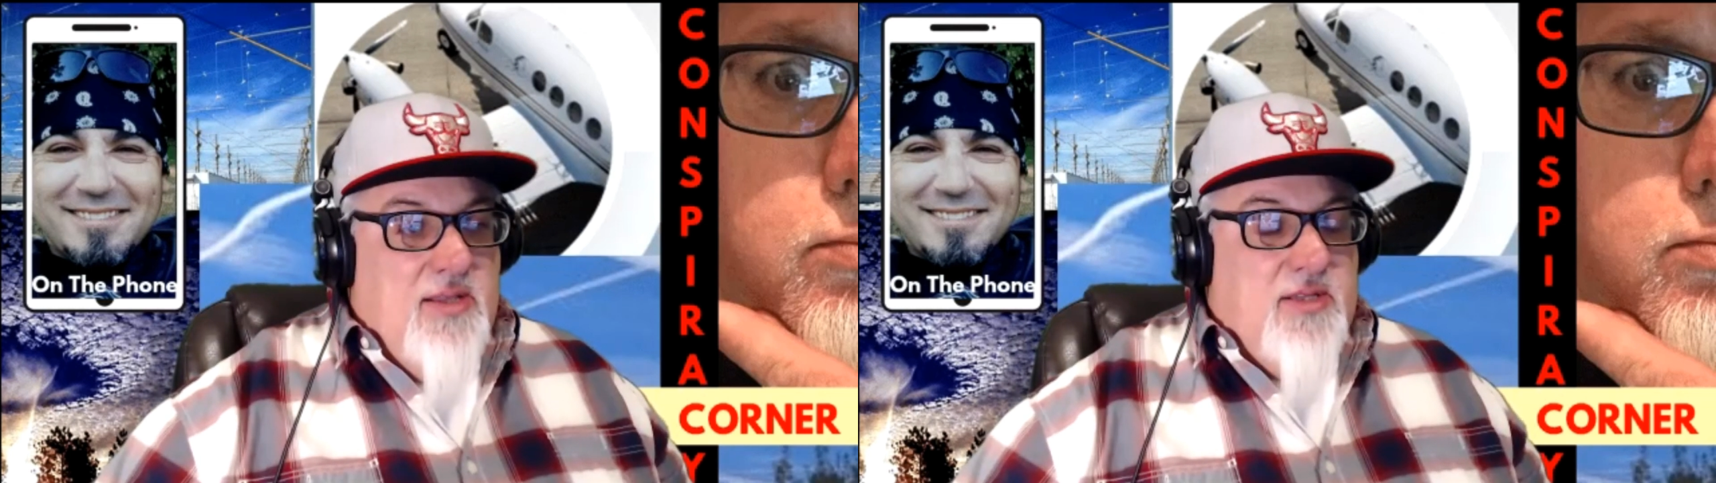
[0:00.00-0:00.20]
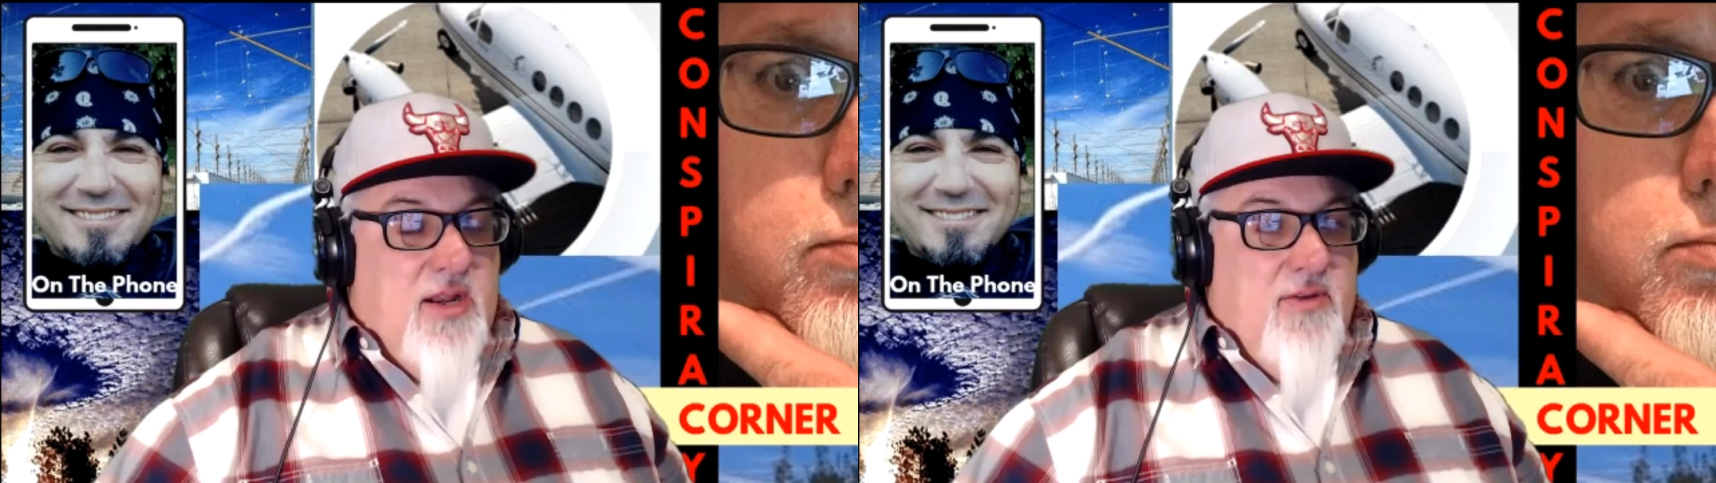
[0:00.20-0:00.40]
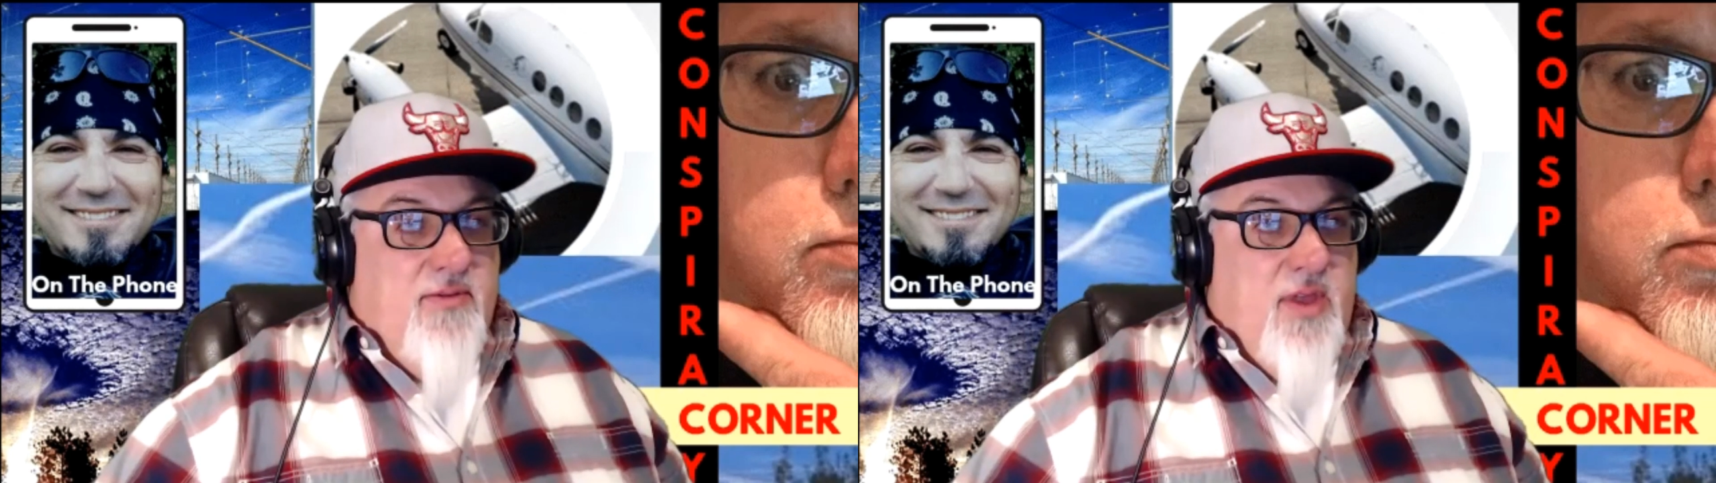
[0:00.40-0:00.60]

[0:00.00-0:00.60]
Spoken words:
instead of